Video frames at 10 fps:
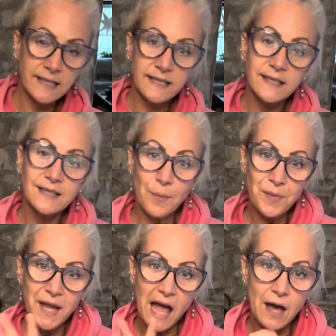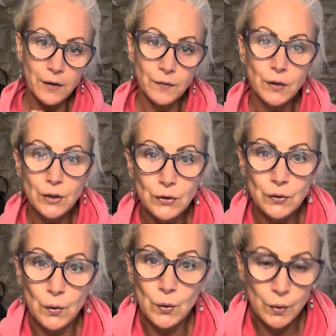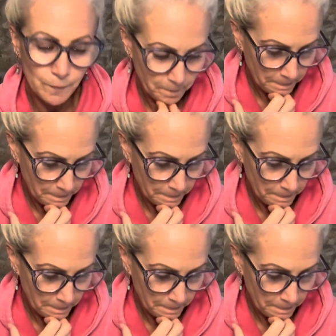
this is something out of your control.